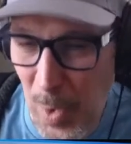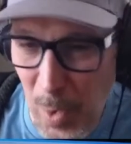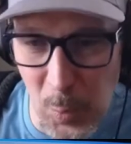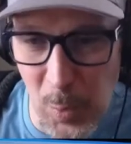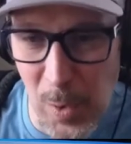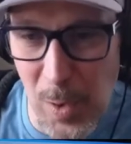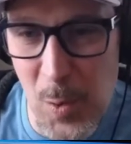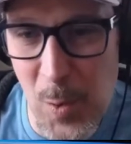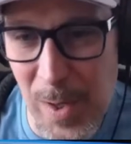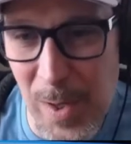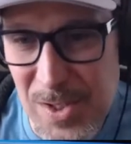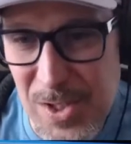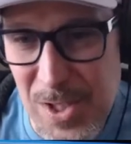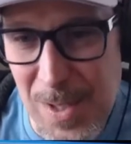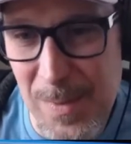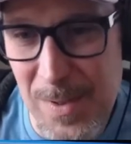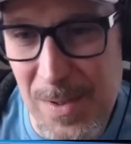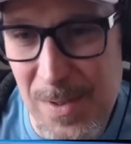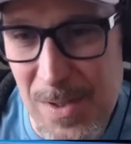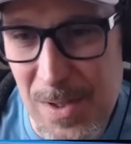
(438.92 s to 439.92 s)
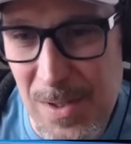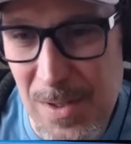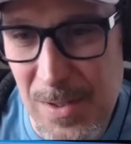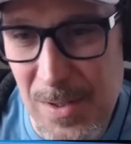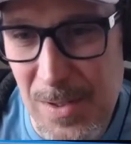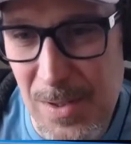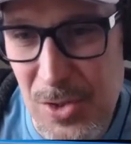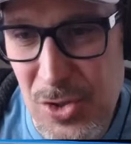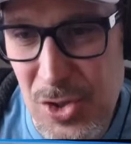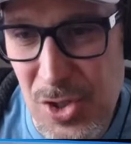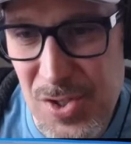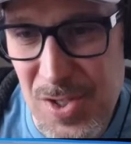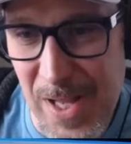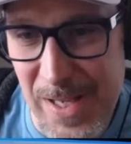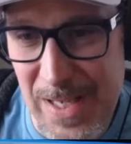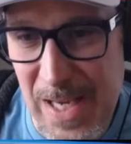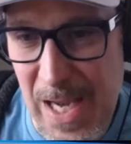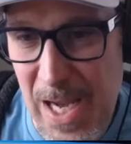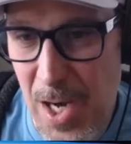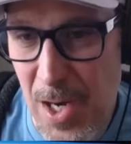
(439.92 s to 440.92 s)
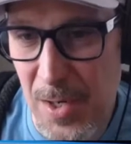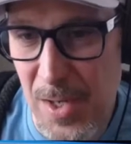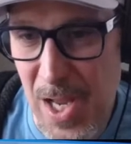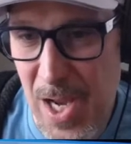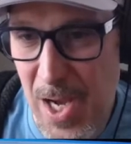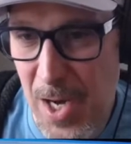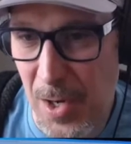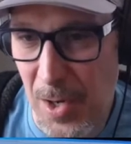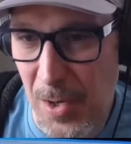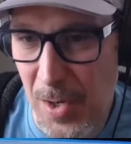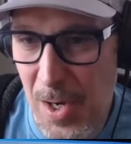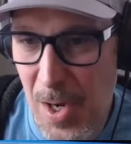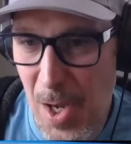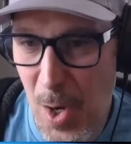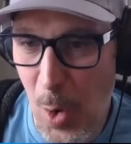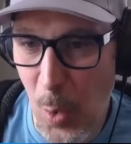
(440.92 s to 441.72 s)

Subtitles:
real quick, Jimmy. Just like here,